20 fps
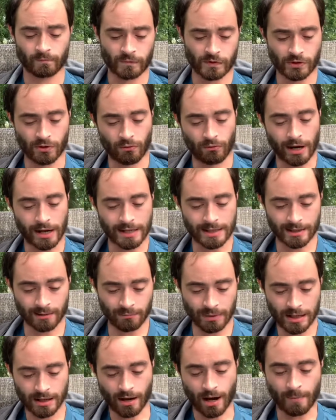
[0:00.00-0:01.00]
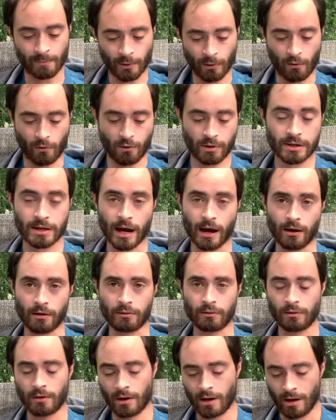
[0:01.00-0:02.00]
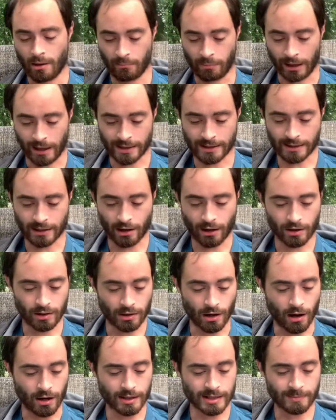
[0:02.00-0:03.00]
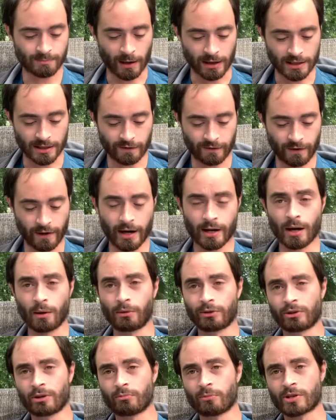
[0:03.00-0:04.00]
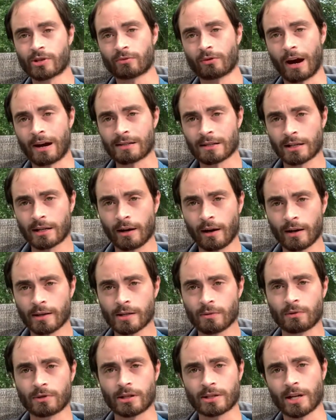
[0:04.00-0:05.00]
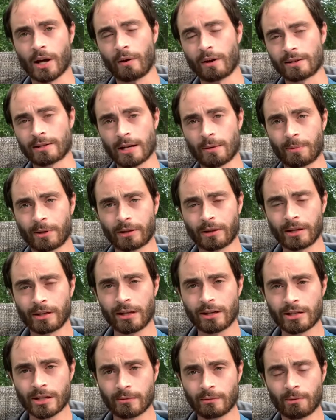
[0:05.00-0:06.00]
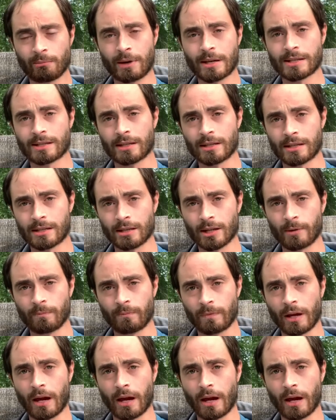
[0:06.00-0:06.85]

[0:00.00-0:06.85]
So rakes can be up or down, but as they're not specified, I will do them as rising cuts, which is how I typically teach them in my system,